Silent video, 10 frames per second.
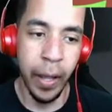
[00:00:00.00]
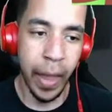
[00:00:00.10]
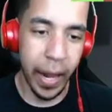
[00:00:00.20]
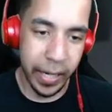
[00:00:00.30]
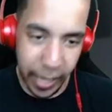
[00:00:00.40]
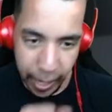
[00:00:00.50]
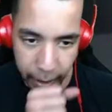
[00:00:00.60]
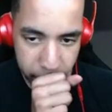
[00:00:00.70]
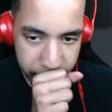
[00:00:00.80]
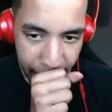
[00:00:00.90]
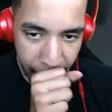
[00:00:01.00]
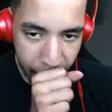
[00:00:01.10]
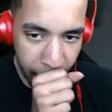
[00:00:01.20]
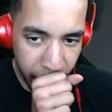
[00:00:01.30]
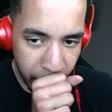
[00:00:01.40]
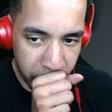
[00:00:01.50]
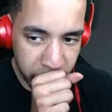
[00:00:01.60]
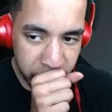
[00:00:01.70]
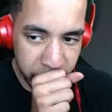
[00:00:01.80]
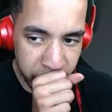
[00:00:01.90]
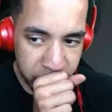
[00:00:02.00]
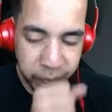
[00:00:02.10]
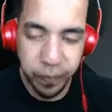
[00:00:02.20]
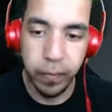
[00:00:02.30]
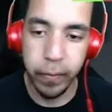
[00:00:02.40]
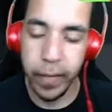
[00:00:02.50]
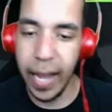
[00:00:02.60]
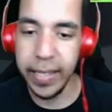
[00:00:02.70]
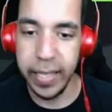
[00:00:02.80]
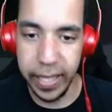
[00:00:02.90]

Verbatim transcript: that is it. No. As I